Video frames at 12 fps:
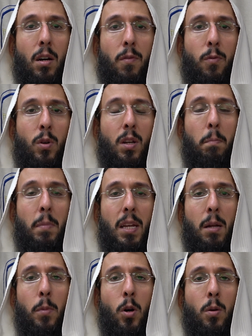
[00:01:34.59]
for the
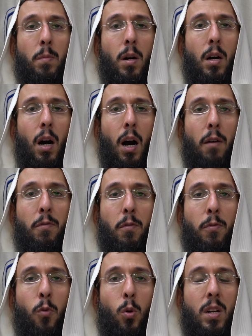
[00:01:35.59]
minimum of
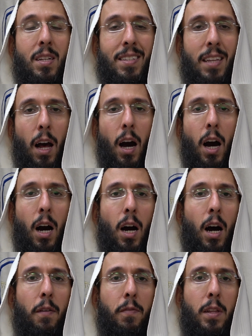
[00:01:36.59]
40 sa'ah
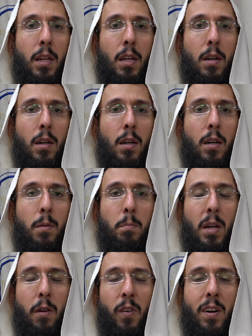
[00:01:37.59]
of the
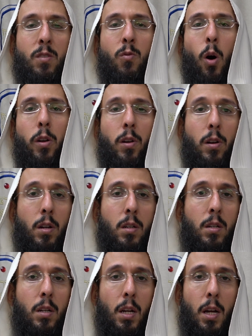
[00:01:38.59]
mikveh's water.
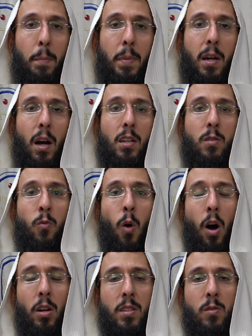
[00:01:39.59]
Because
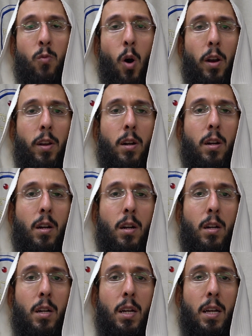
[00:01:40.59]
once water,
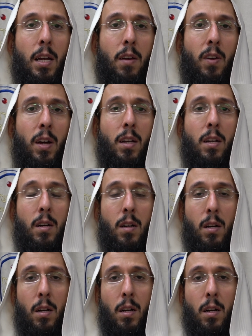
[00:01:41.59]
even
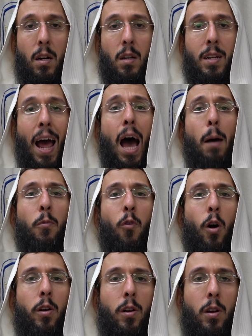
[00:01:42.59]
tap
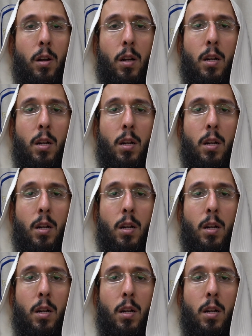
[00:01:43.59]
water,